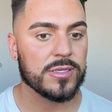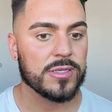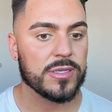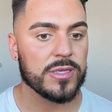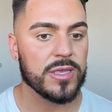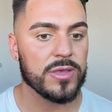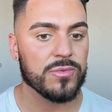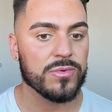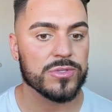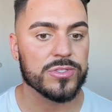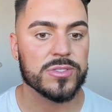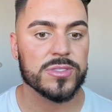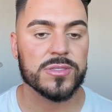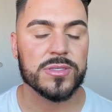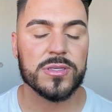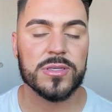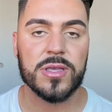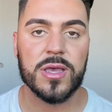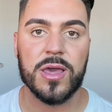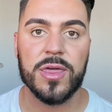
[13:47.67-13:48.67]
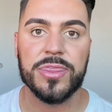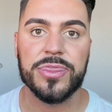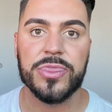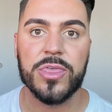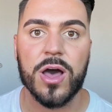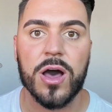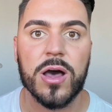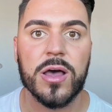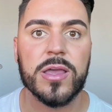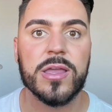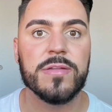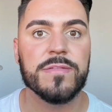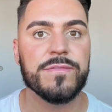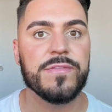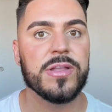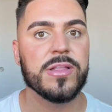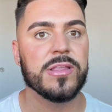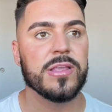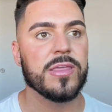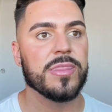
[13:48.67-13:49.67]
it was a thought and
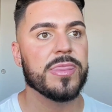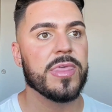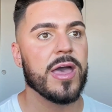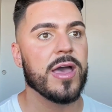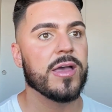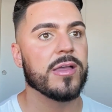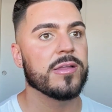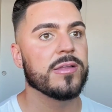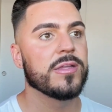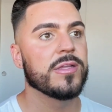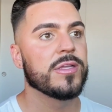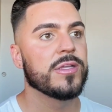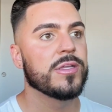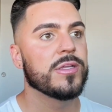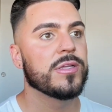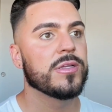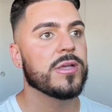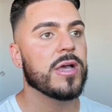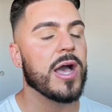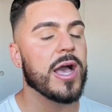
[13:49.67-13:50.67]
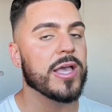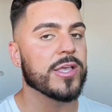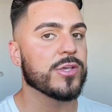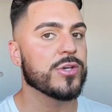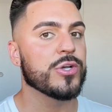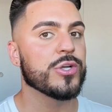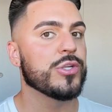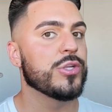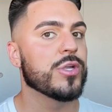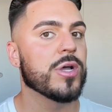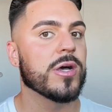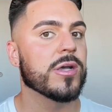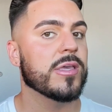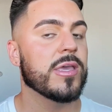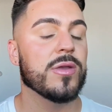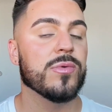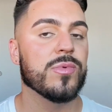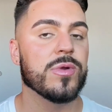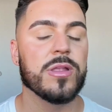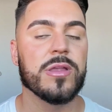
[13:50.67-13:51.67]
feeling that I could not
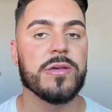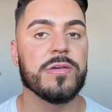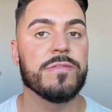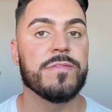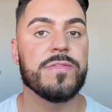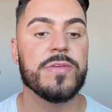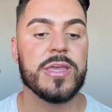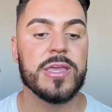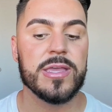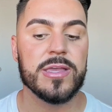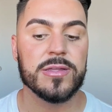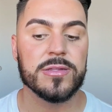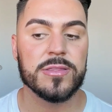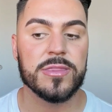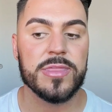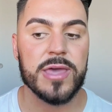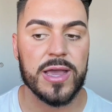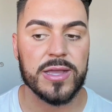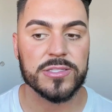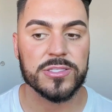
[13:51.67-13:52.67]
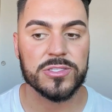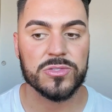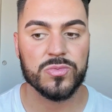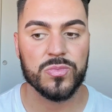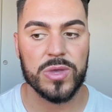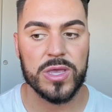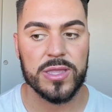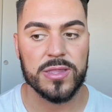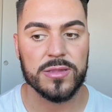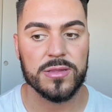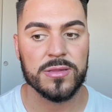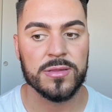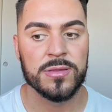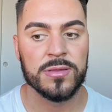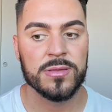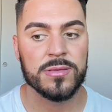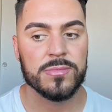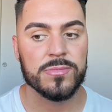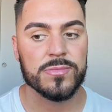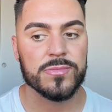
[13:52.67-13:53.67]
get rid of. And that's when,
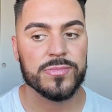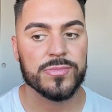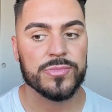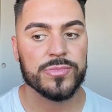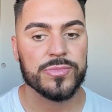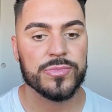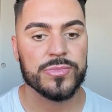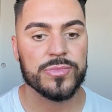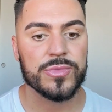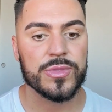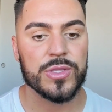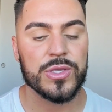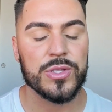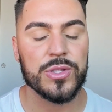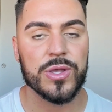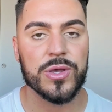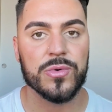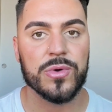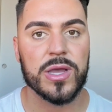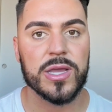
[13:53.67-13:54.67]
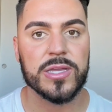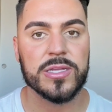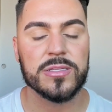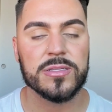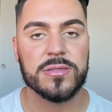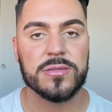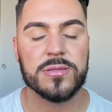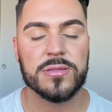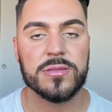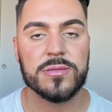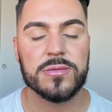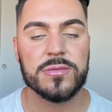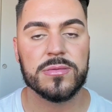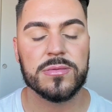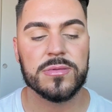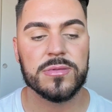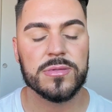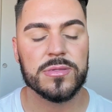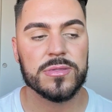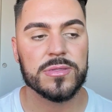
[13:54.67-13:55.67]
you know, I
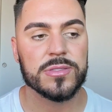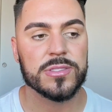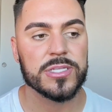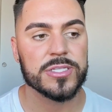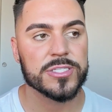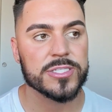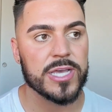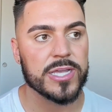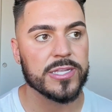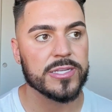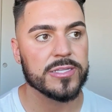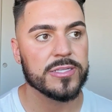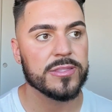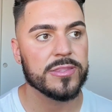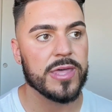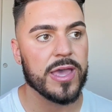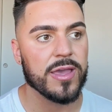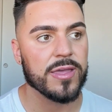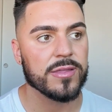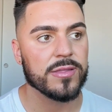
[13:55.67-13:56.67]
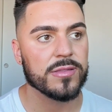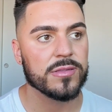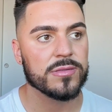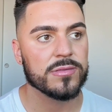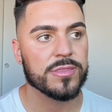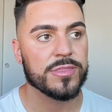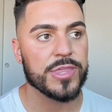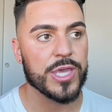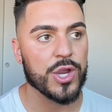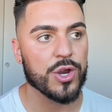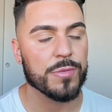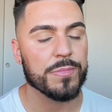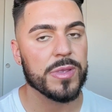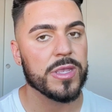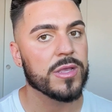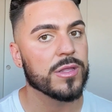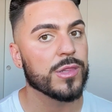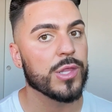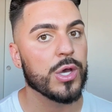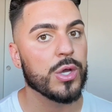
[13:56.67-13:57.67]
decided that
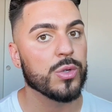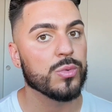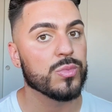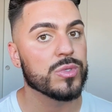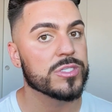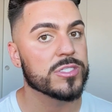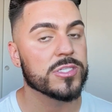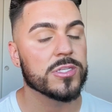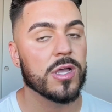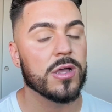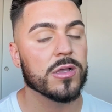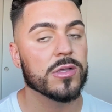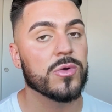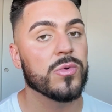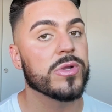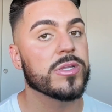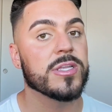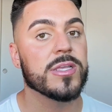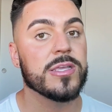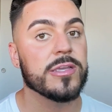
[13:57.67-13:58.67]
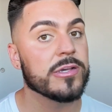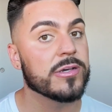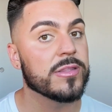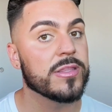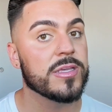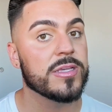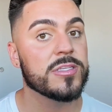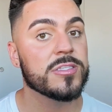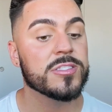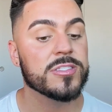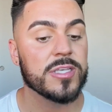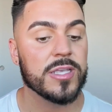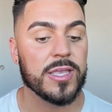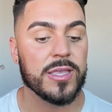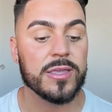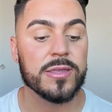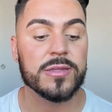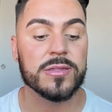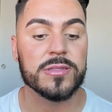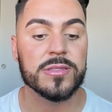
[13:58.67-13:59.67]
therapy alone was not going to heal this,
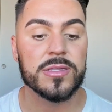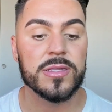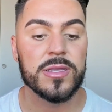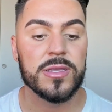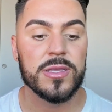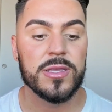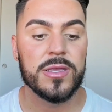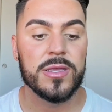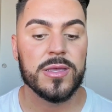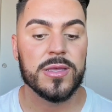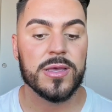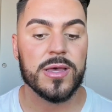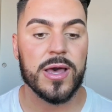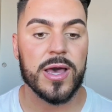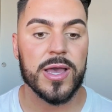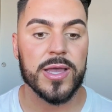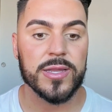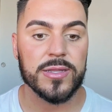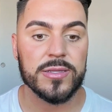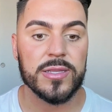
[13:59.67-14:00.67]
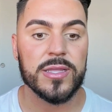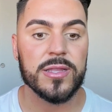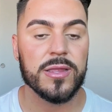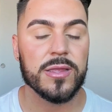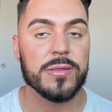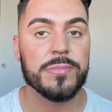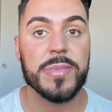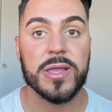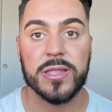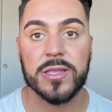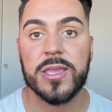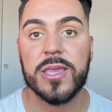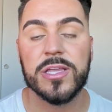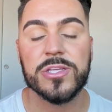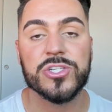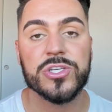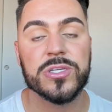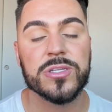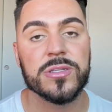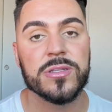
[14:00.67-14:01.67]
and I needed
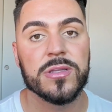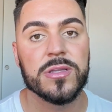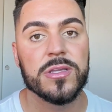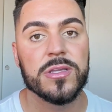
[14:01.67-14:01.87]
medication.